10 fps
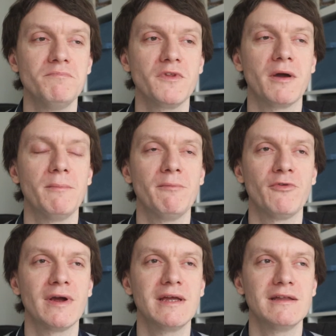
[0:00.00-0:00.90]

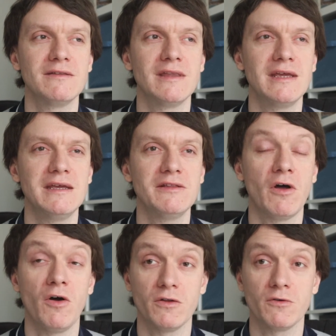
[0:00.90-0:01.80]
commemorating the
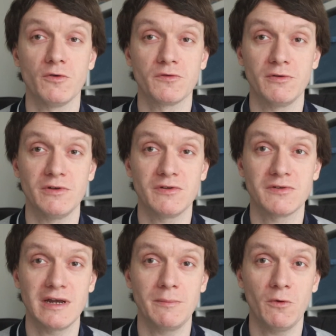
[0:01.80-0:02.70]
Holocaust for the
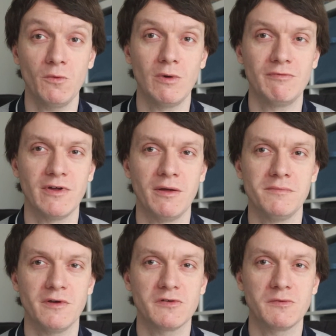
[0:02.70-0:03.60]
disabled with
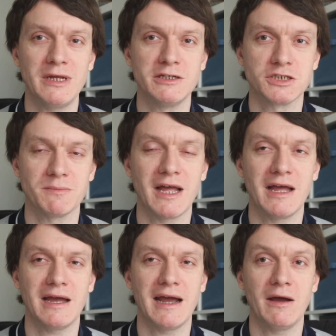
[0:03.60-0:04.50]
a speech
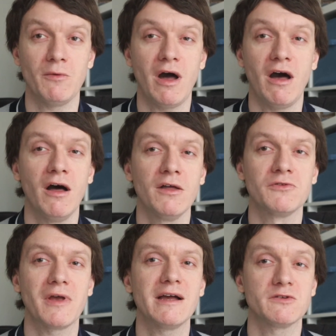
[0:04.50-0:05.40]
about how
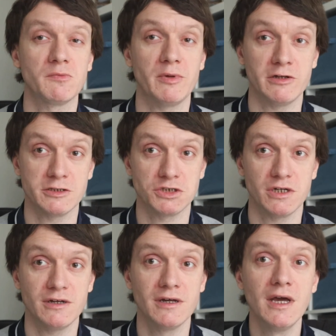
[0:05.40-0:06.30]
Hans
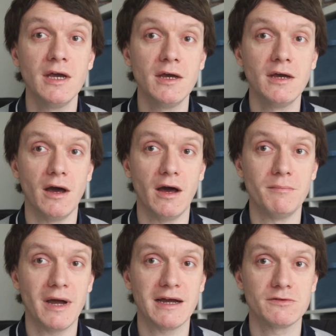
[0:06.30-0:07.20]
Asperger
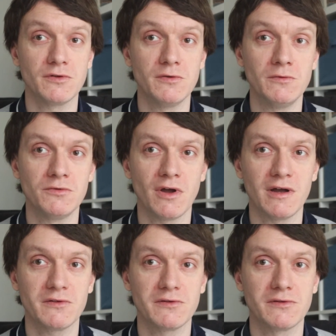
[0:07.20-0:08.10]
had to
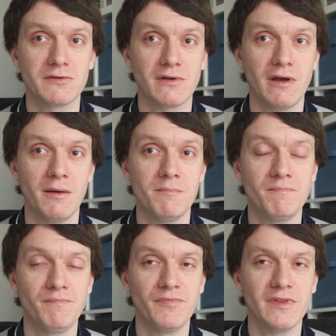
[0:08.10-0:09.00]
dice
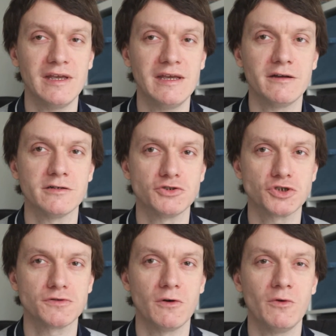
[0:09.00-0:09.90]
the
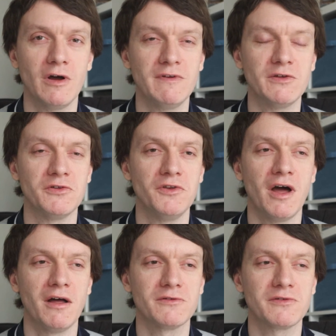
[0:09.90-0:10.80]
control of his
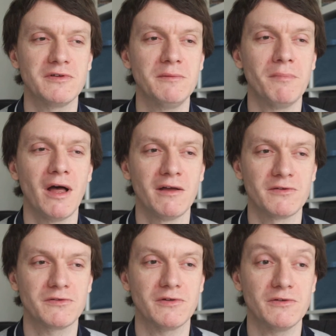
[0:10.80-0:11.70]
Nazi
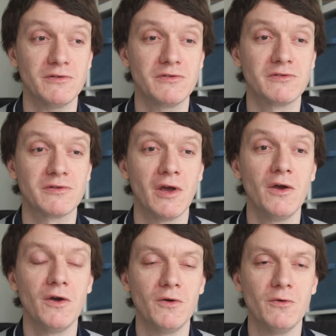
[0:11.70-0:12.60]
masters
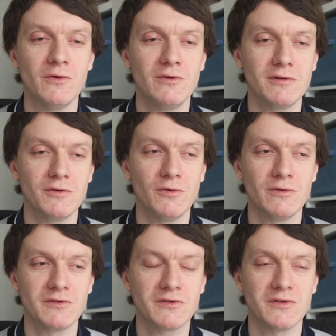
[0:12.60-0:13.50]
who
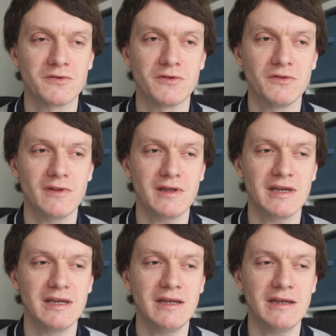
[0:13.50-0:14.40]
insisted that
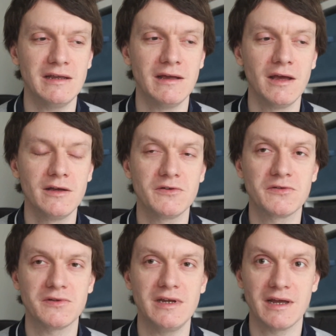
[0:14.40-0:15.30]
he
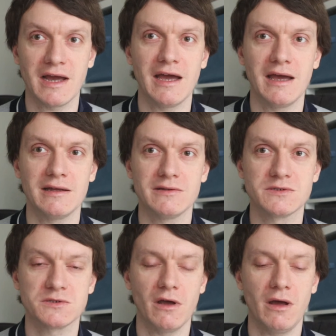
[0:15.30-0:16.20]
seek
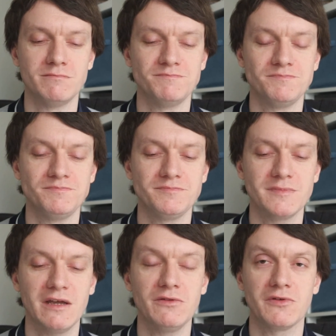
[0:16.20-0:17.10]
out
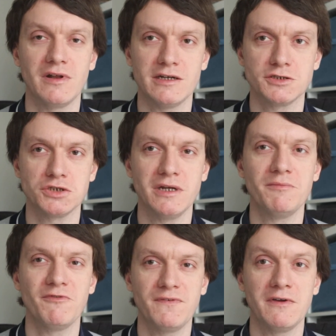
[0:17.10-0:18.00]
intellectually
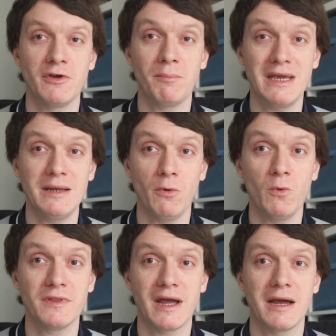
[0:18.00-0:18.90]
inferior
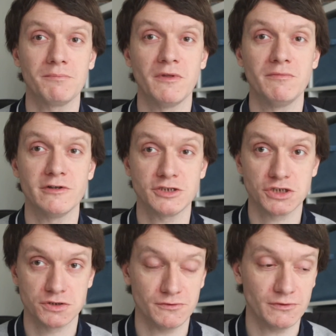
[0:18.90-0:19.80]
people and have them
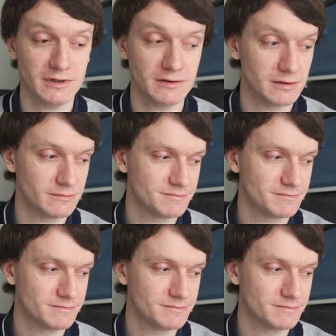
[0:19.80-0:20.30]
destroyed.